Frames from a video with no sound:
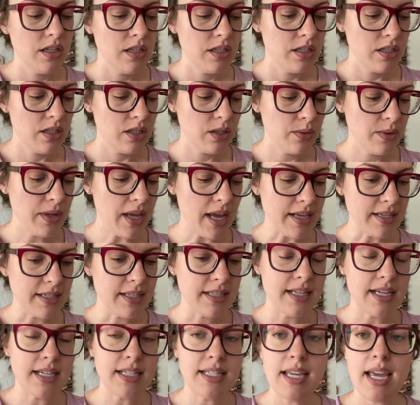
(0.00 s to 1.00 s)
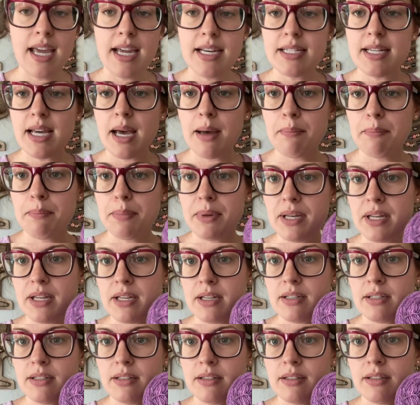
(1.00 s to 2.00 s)
So yes, that's caked up.
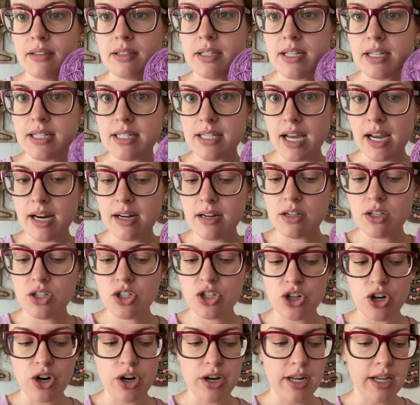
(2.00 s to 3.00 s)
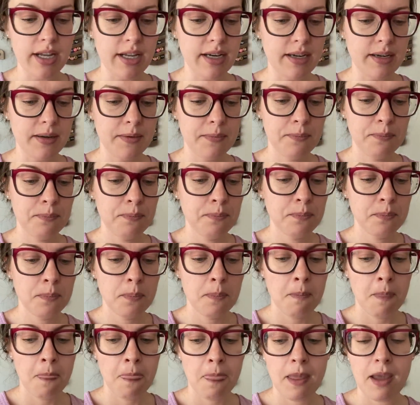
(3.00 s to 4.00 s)
The design is charted.
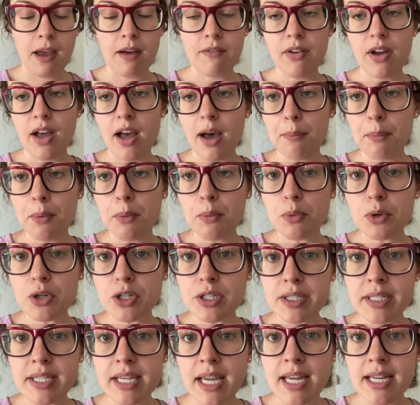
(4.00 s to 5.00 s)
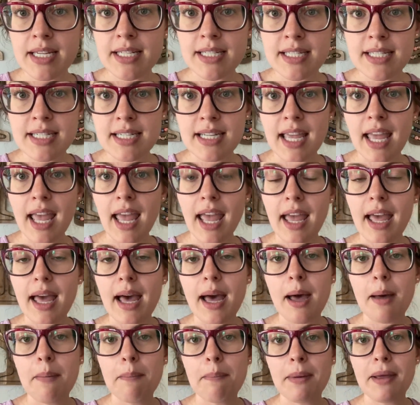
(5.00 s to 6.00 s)
I have a couple more skeins to cake
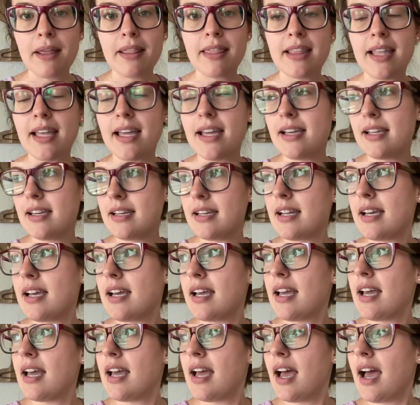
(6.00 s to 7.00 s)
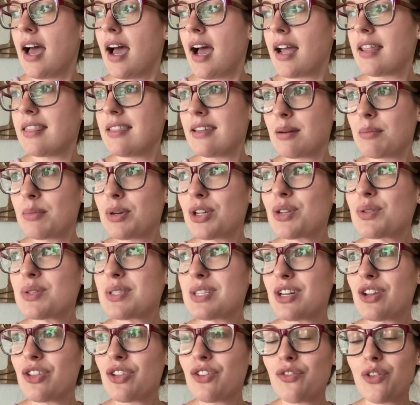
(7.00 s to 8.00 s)
up, and then I think I'm gonna go
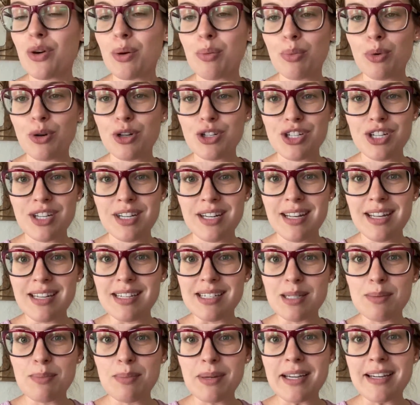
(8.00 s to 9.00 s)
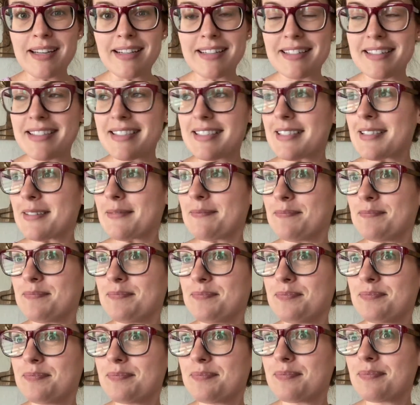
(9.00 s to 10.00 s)
sit on the front porch and knit because
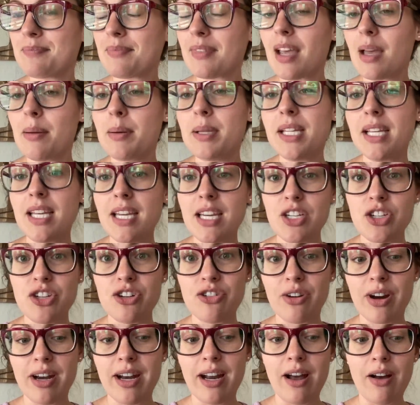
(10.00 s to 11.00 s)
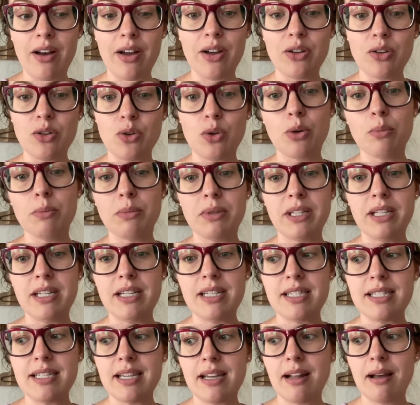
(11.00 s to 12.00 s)
I'm in the kitchen right now. I normally
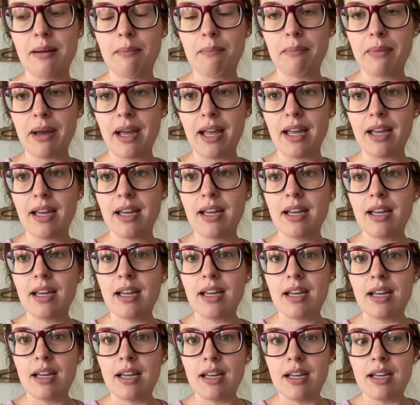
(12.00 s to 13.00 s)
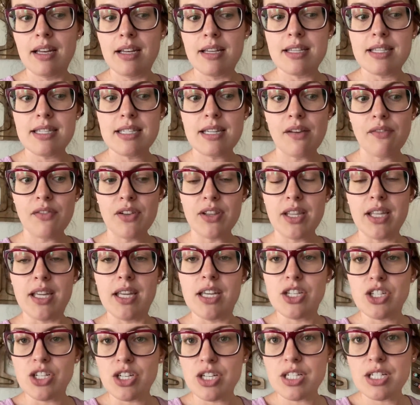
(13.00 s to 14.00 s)
set up my stuff at the
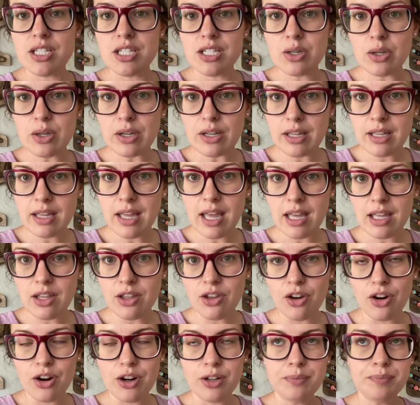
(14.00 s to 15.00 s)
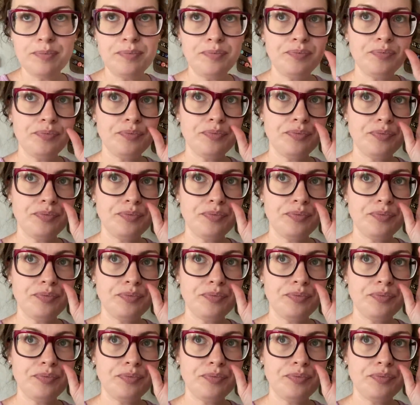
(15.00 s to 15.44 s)
kitchen to cake yarn.